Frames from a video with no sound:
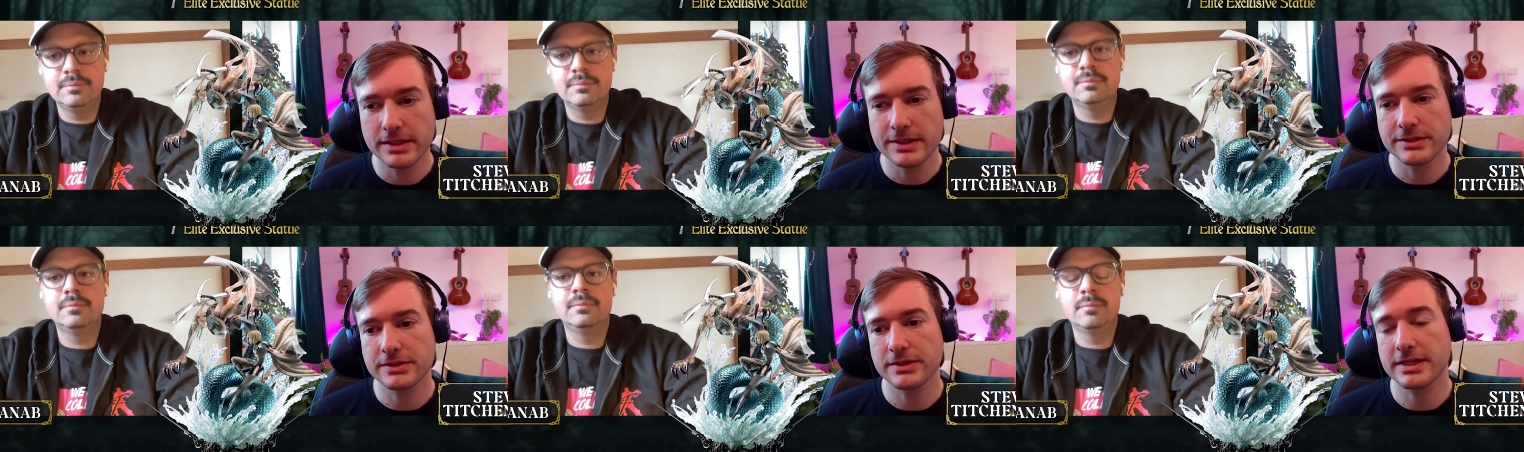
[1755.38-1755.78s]

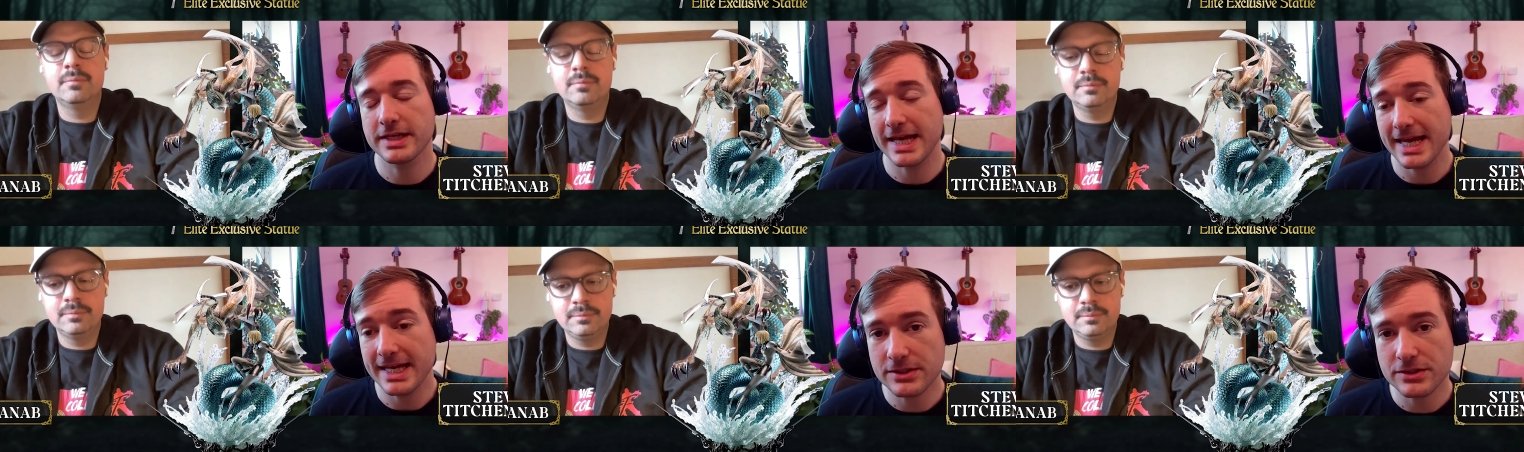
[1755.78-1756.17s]
Speaker 1: so that it
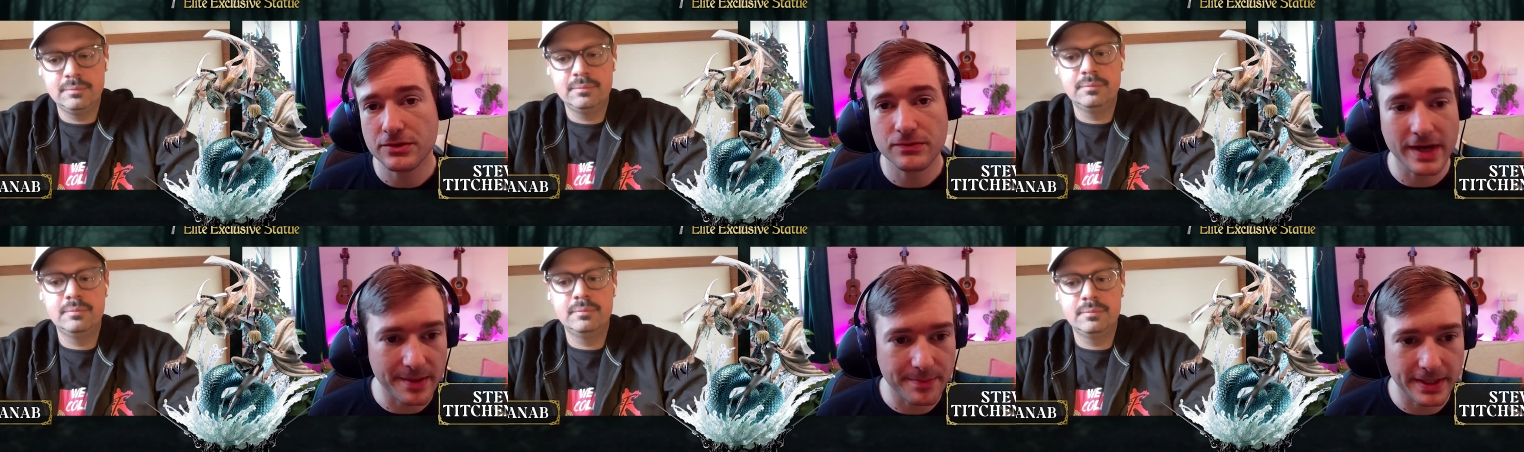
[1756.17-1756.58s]
is a
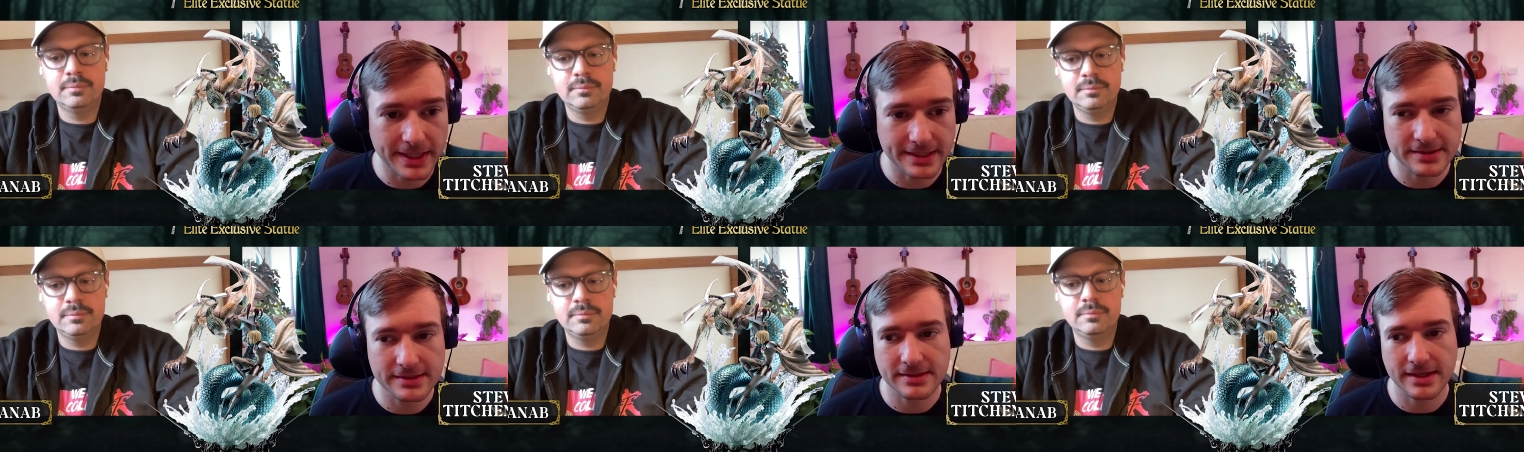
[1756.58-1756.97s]
rare
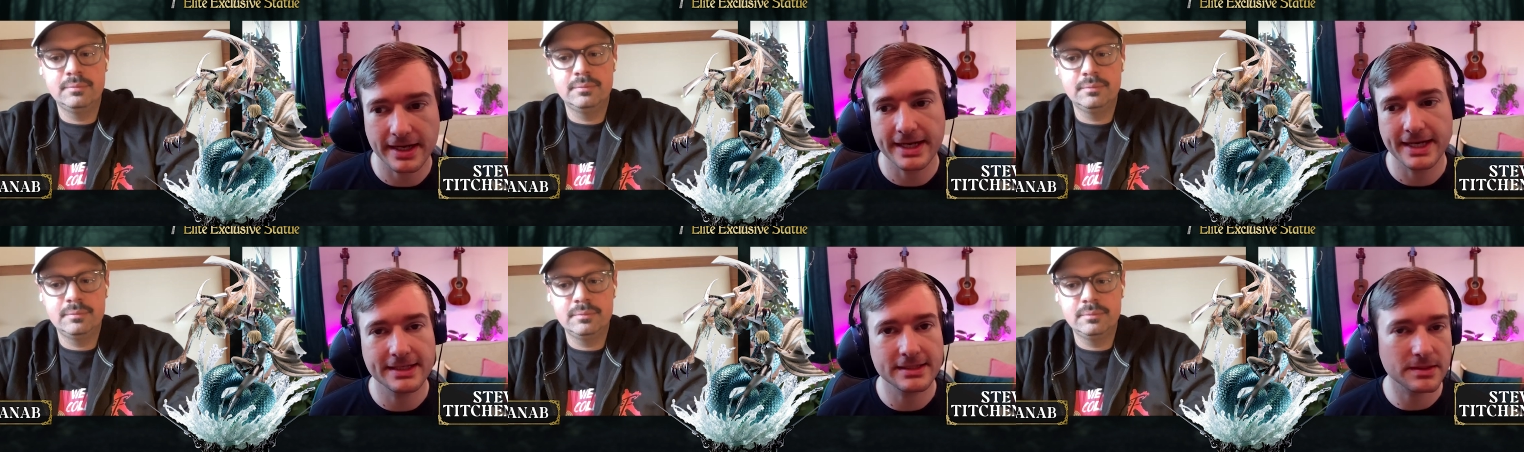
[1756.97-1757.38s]
piece and
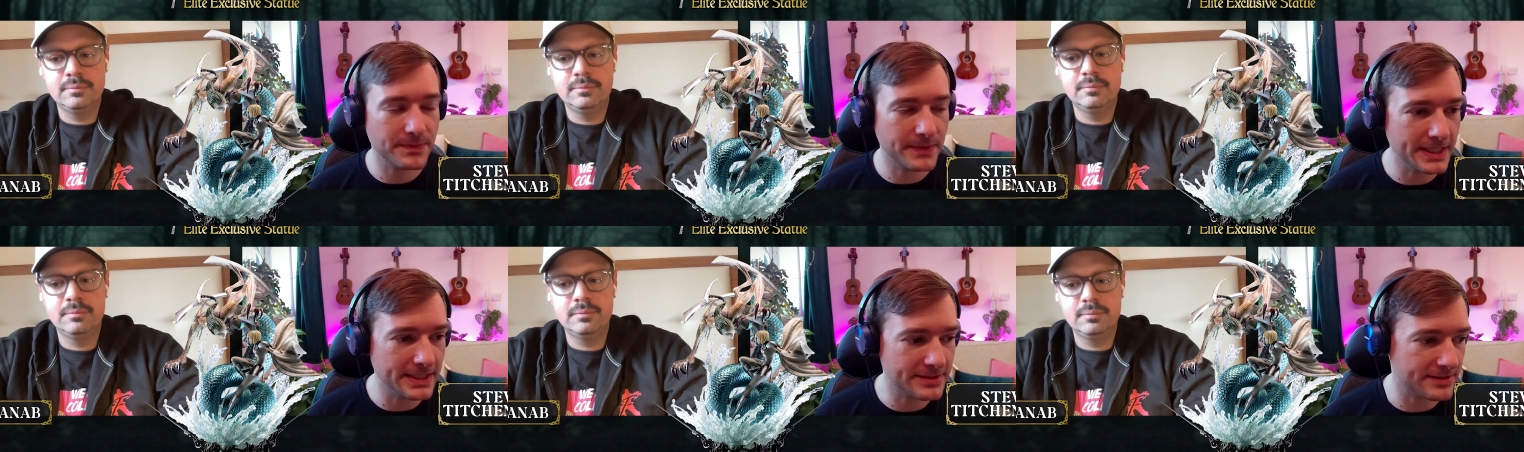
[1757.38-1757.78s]
it is a
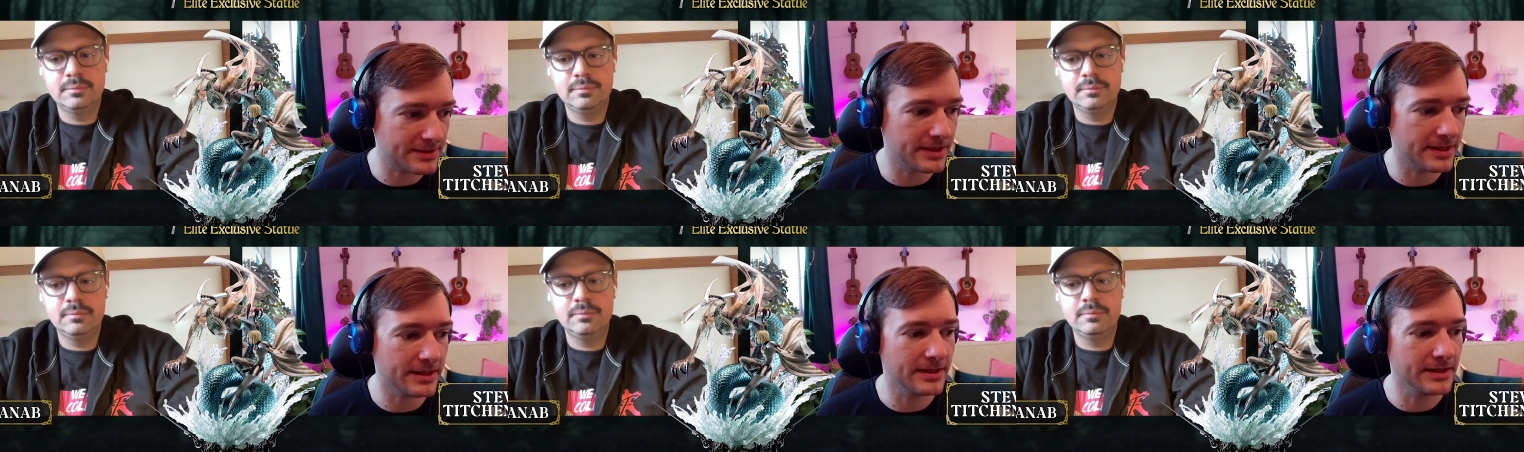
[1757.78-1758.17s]
piece
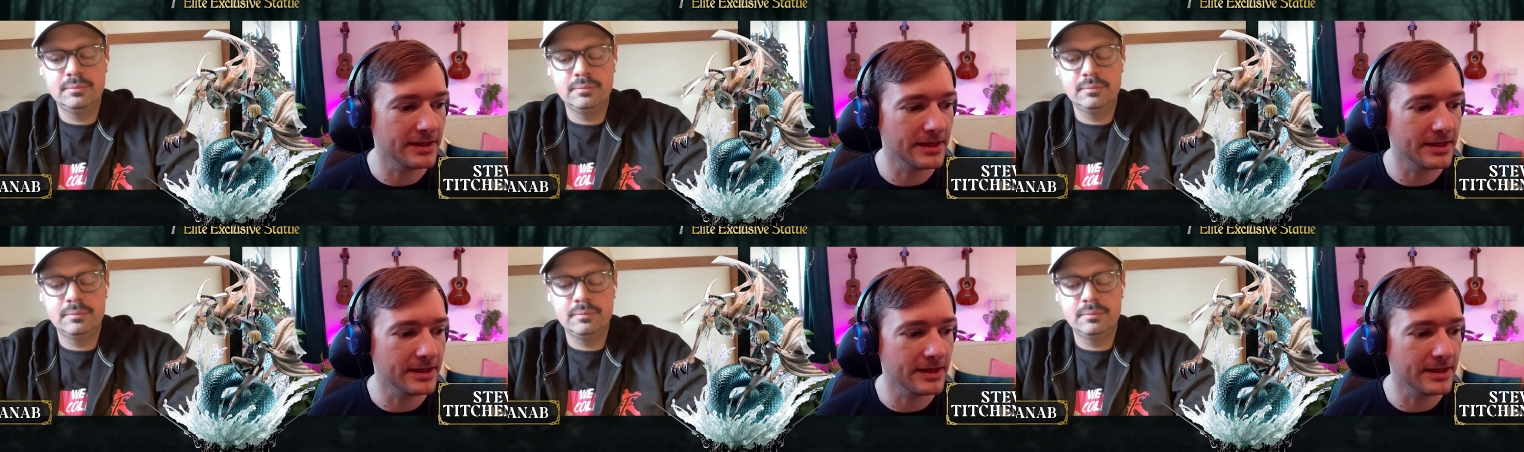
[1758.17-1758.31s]
that